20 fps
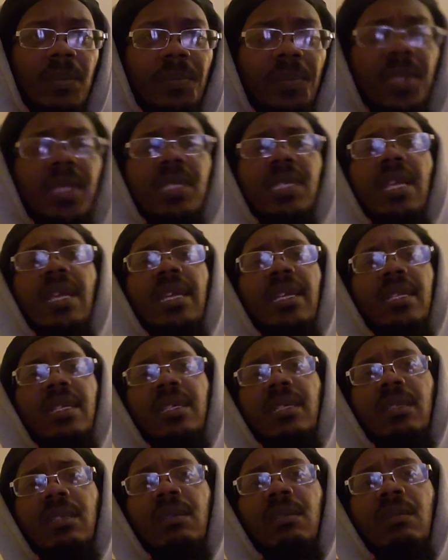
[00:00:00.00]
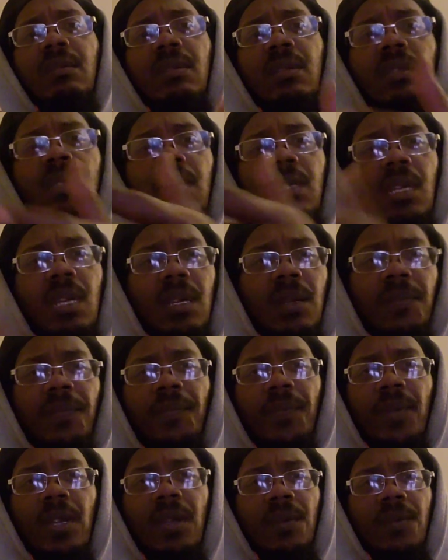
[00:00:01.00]
pertaining young
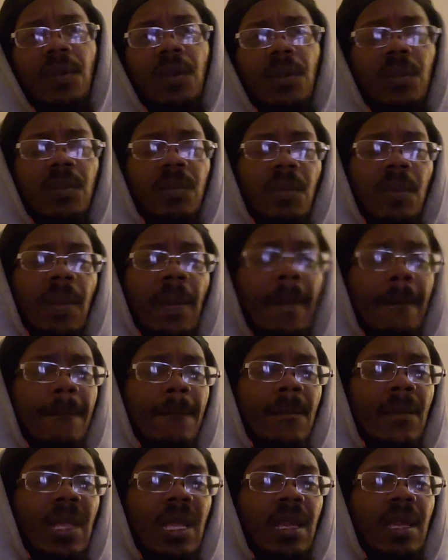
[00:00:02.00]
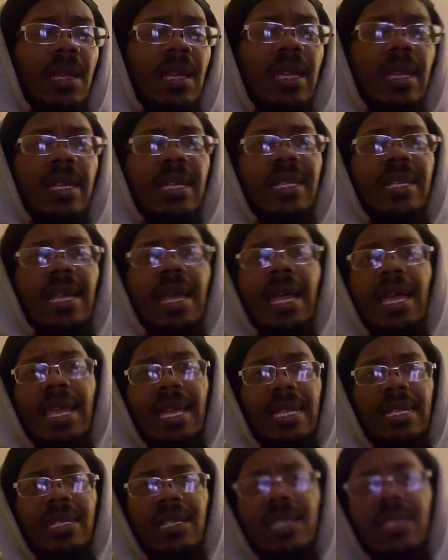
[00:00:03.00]
Pharaoh. And I
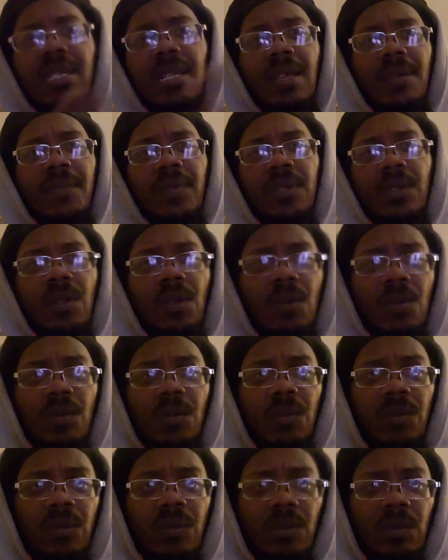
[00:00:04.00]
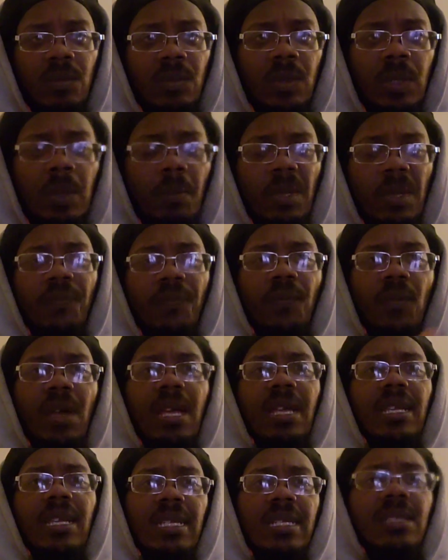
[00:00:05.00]
had never known, before
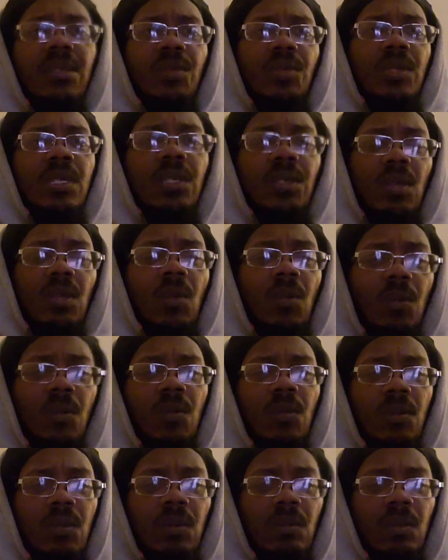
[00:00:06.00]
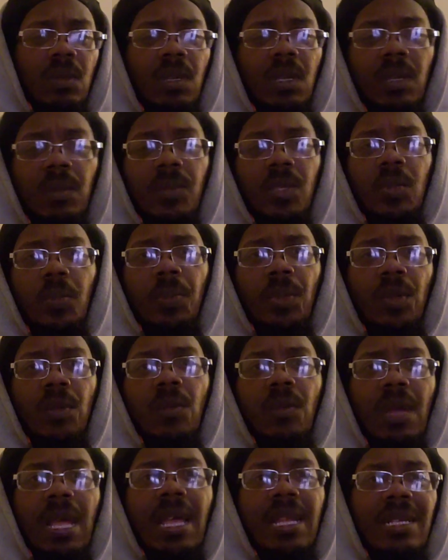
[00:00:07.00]
I get into this whole
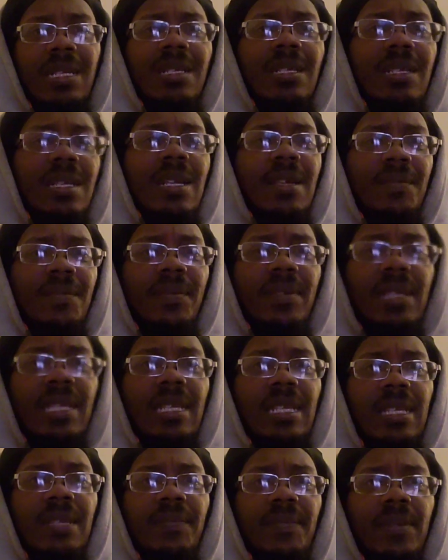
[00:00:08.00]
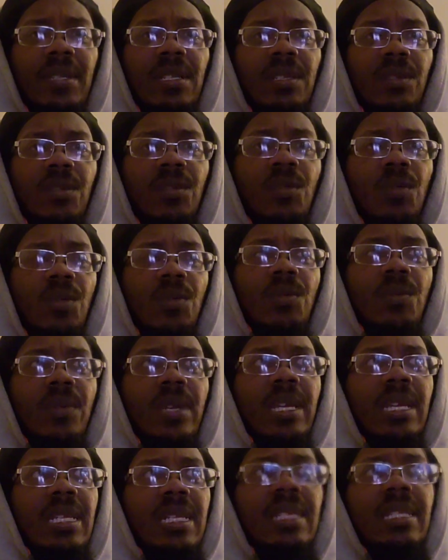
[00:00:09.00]
spirit, I never even knew
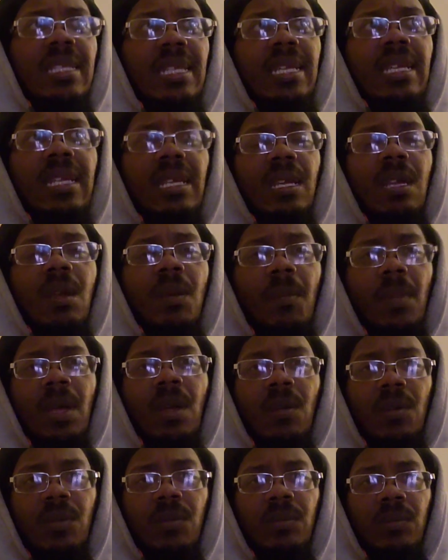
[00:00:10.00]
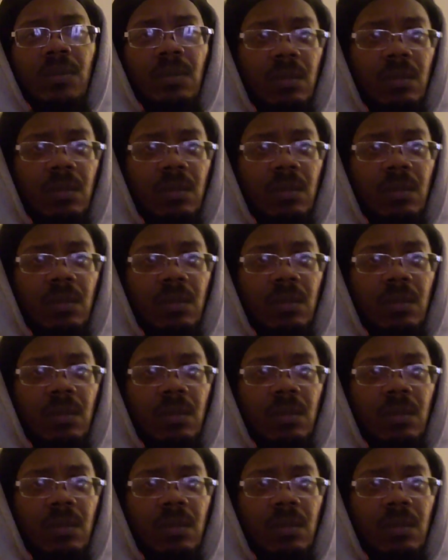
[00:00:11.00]
anything about